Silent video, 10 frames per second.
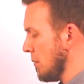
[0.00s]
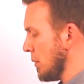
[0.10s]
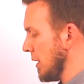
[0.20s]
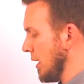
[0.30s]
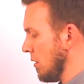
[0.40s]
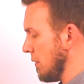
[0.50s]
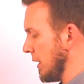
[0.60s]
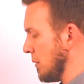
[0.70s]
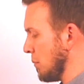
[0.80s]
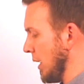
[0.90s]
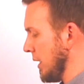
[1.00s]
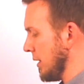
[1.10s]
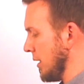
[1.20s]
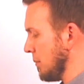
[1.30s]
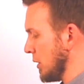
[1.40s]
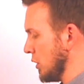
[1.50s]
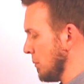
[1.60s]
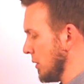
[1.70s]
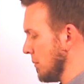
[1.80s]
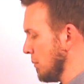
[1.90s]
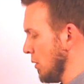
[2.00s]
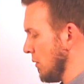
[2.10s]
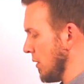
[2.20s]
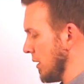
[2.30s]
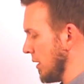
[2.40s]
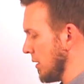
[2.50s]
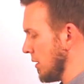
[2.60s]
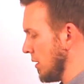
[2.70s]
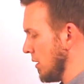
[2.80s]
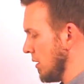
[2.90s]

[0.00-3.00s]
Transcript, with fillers: But now if I combine them, because you can put them both in there,